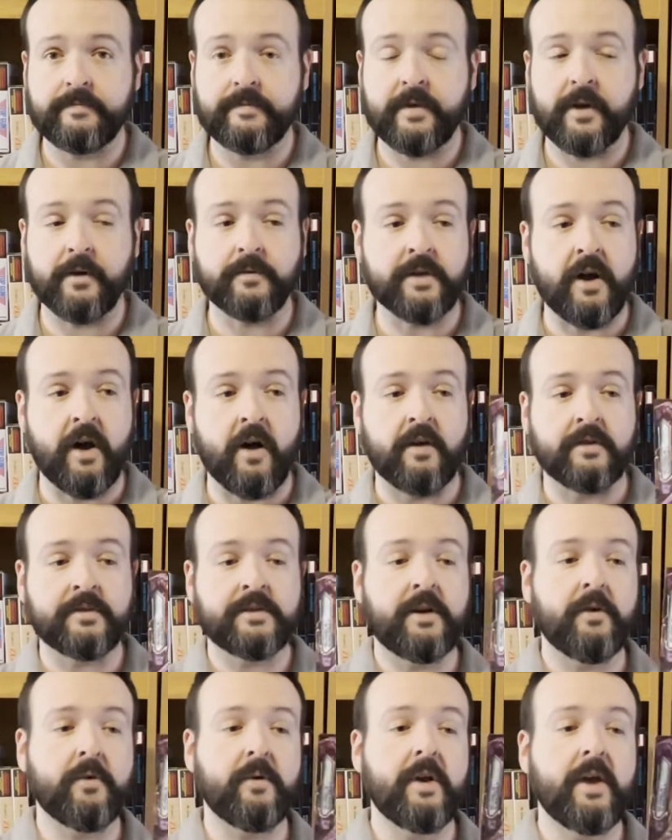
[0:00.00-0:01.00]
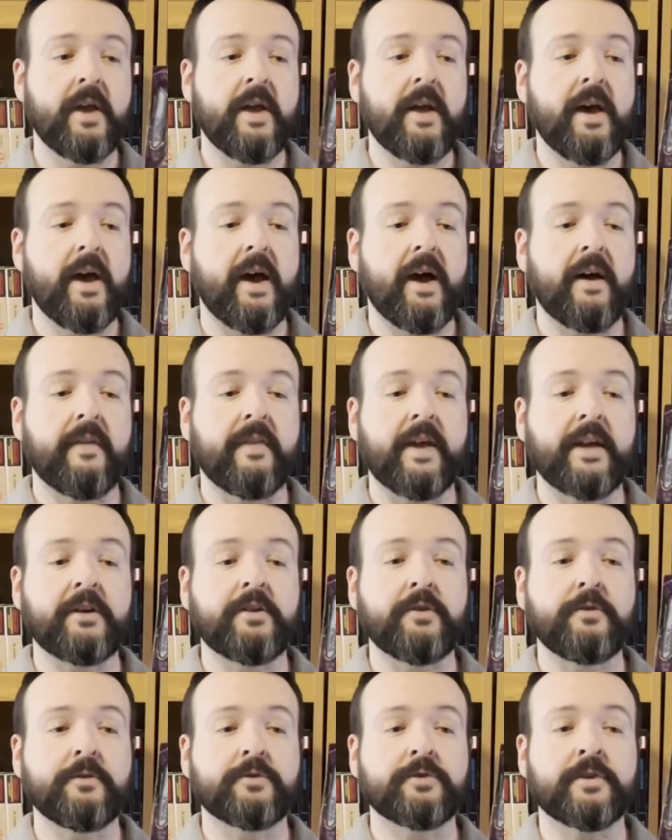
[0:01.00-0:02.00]
Those also, they
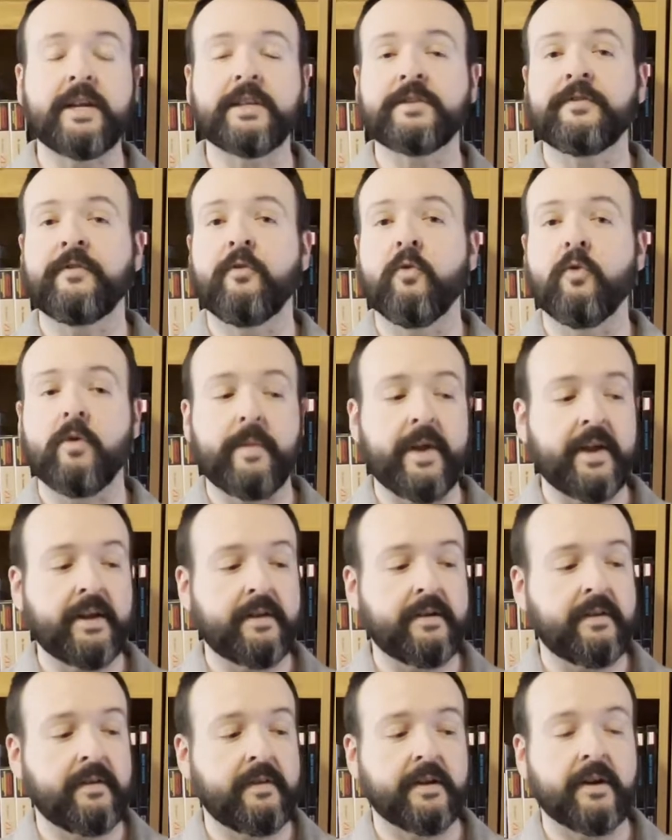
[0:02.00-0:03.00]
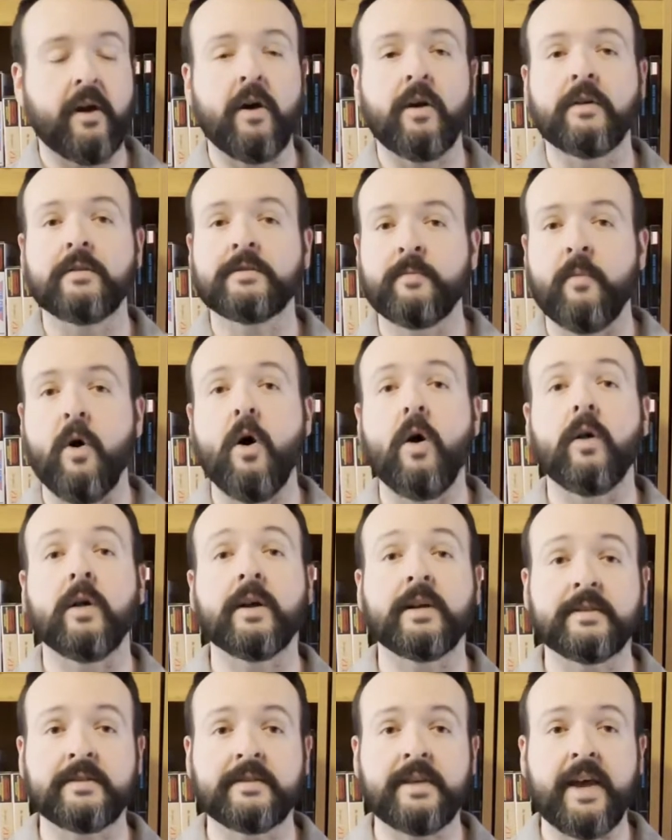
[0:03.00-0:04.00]
do transform into the small
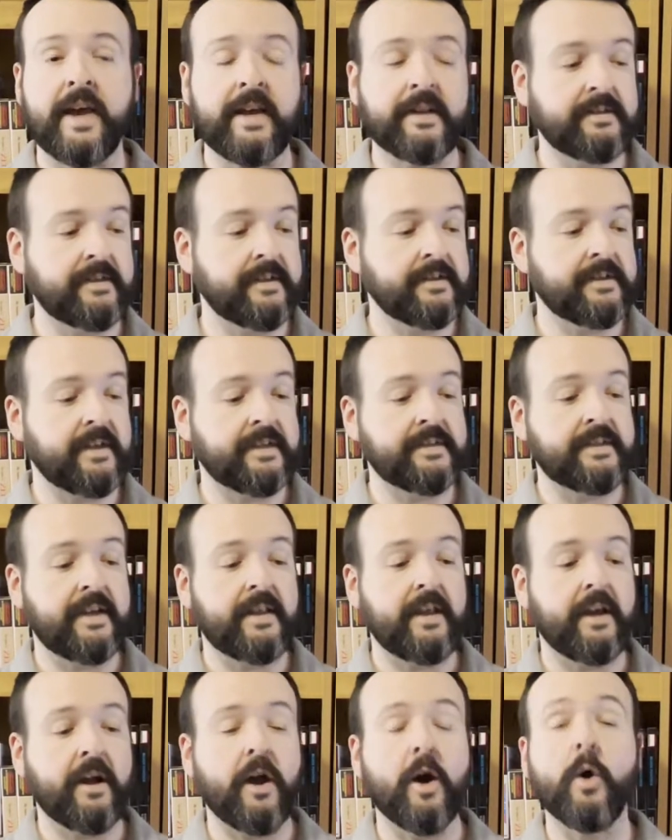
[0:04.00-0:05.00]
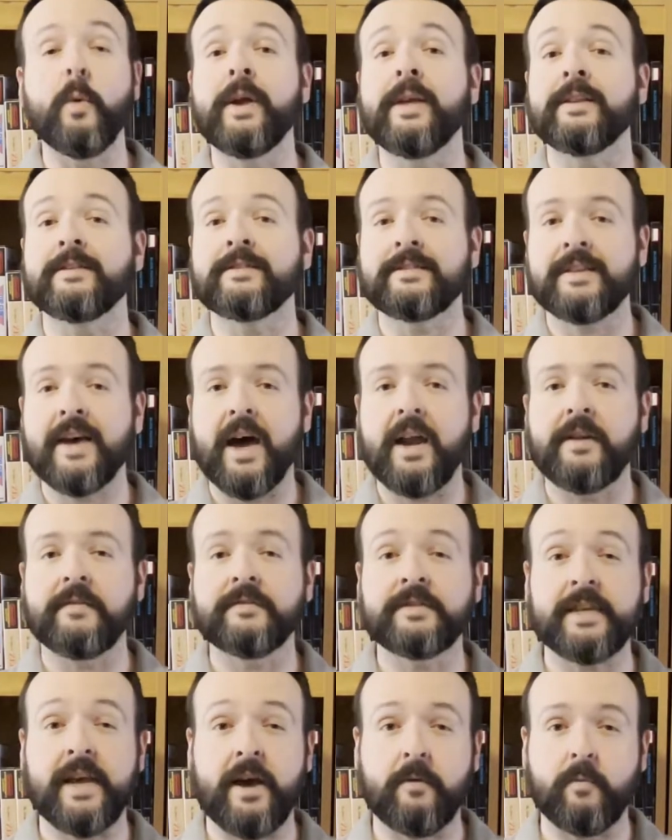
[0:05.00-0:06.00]
cassettes, as I said, that go inside of
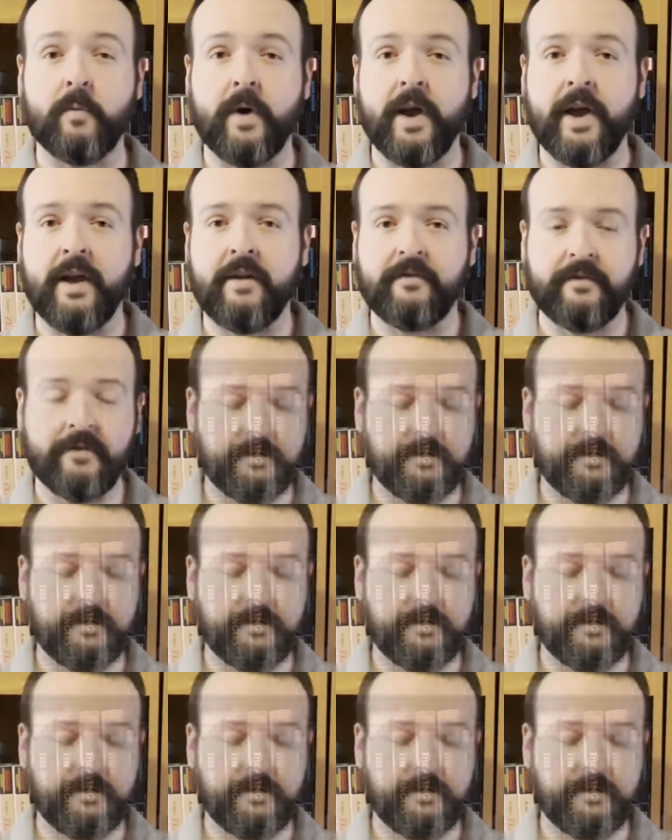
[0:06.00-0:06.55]
Soundwave.